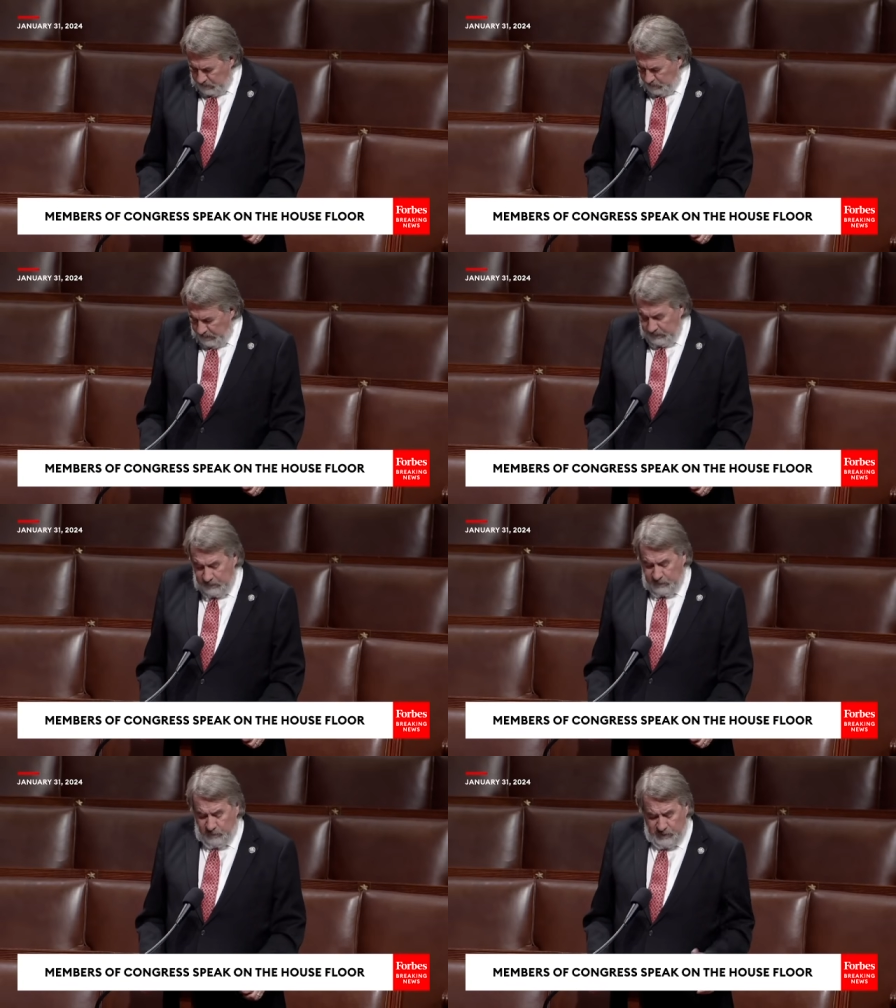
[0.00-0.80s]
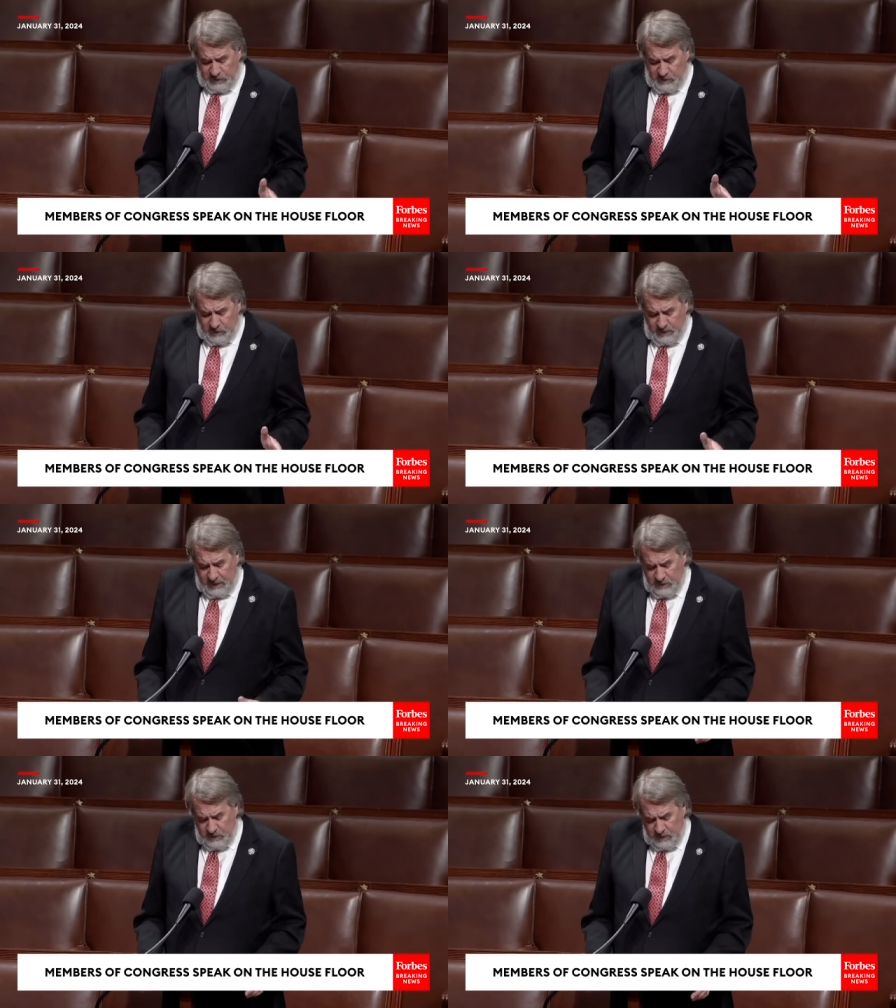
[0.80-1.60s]
and bringing over
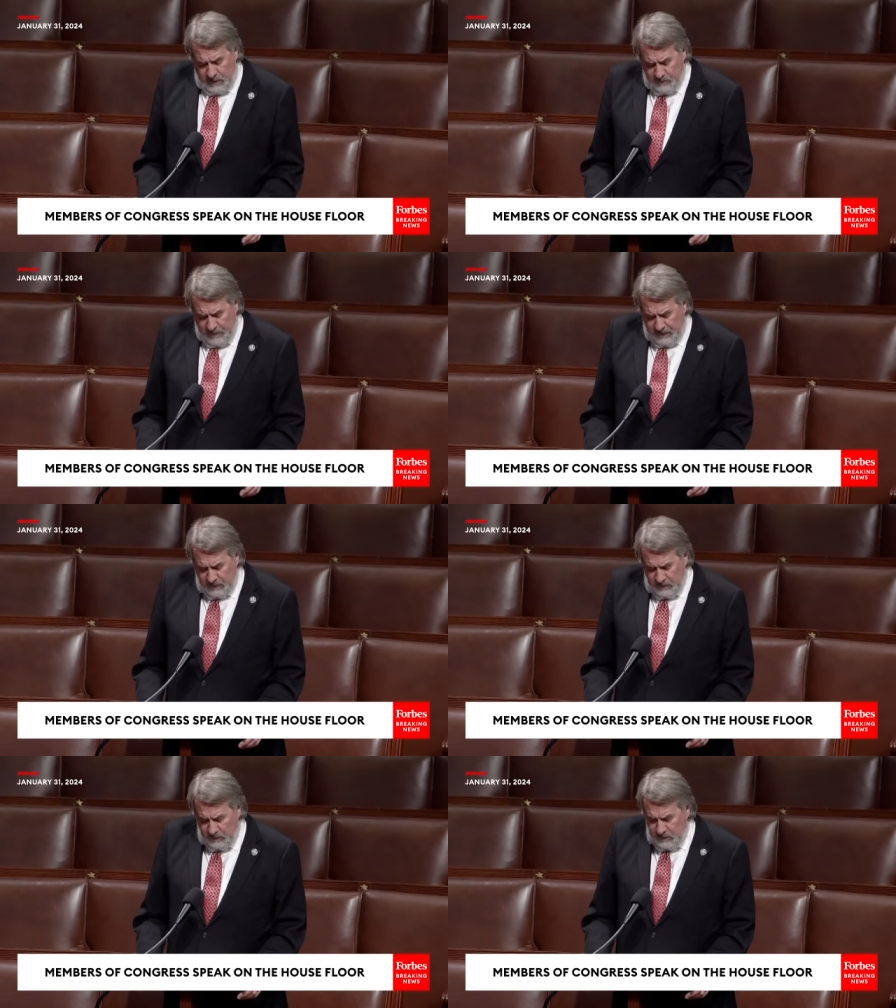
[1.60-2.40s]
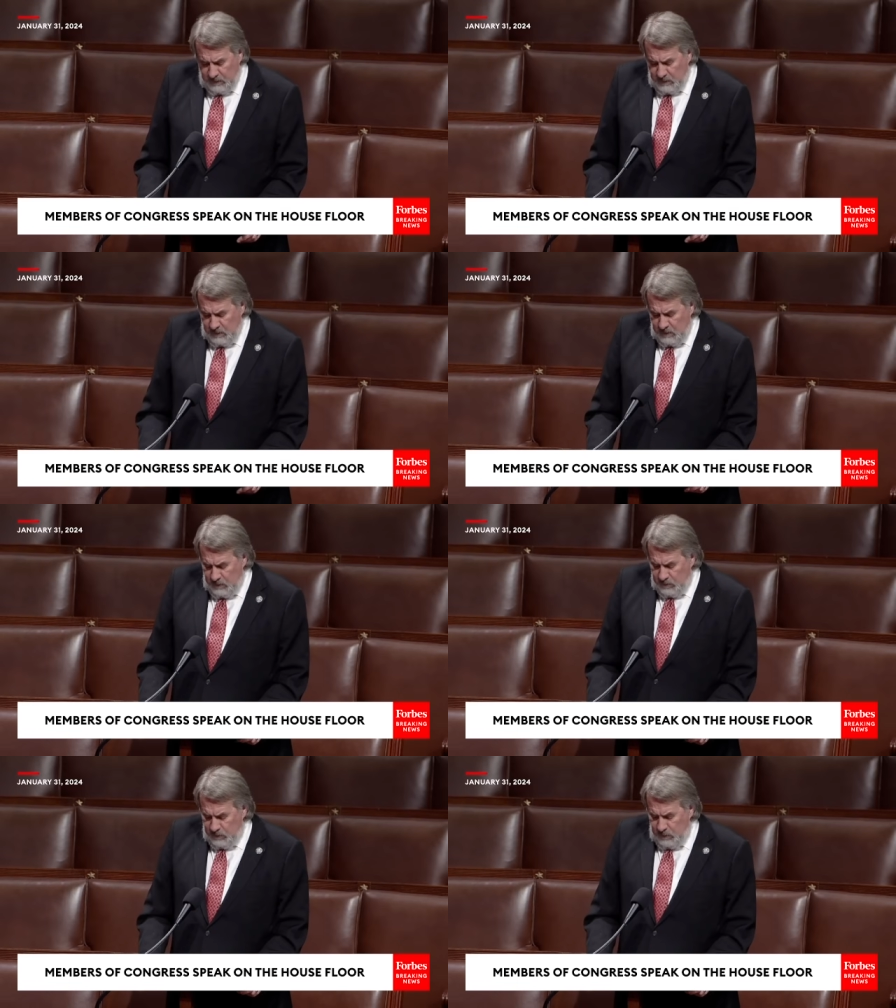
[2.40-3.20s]
600,000 jobs back uh,
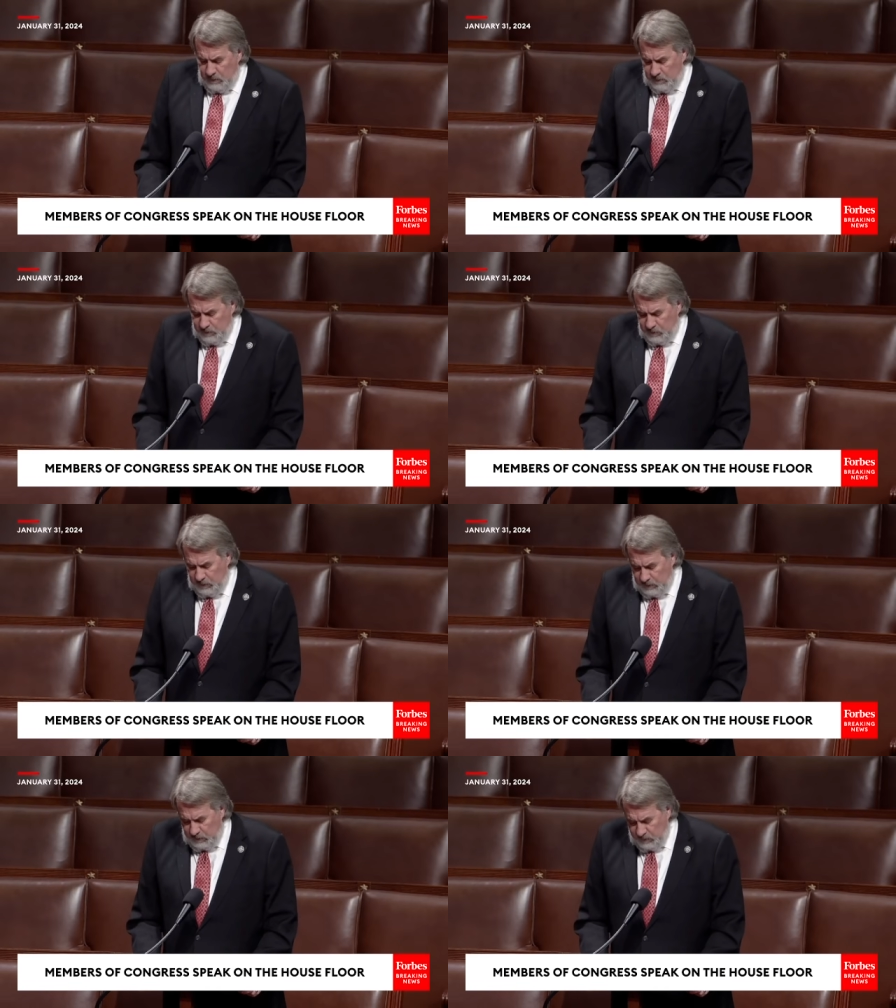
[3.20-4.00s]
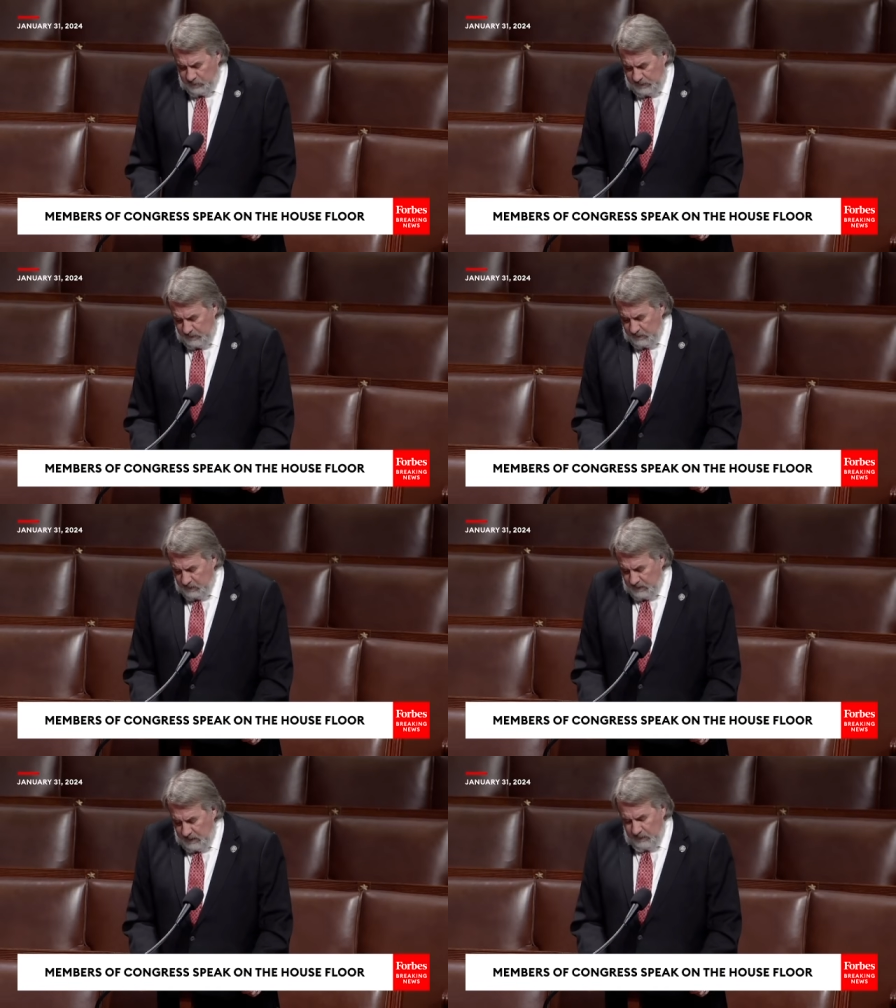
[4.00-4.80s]
uh, to their country in a
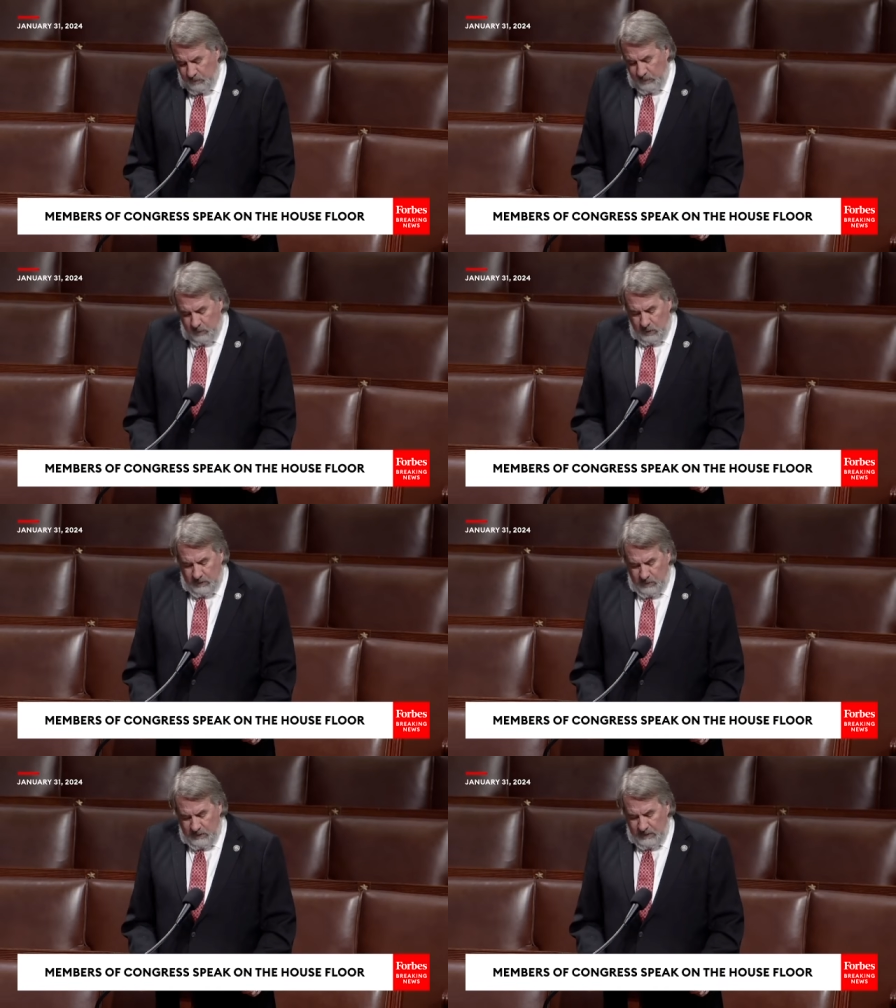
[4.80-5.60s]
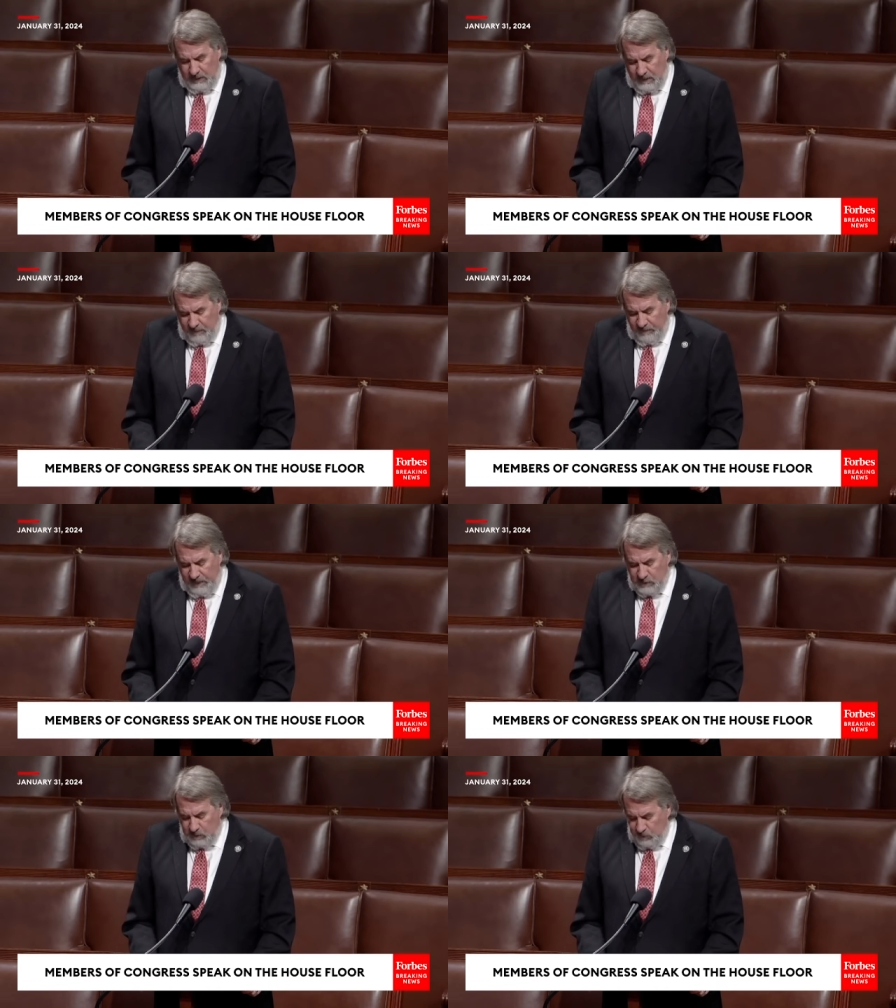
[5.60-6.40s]
time that we really, really need that
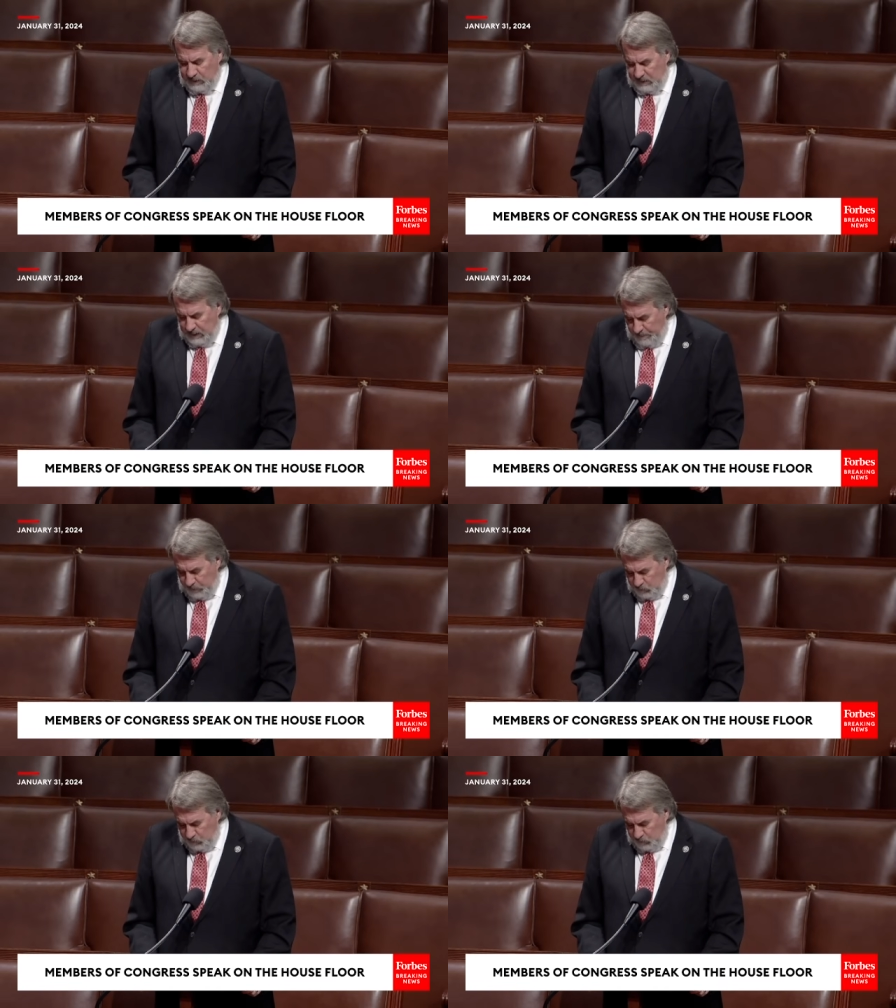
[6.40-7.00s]
investment. We need that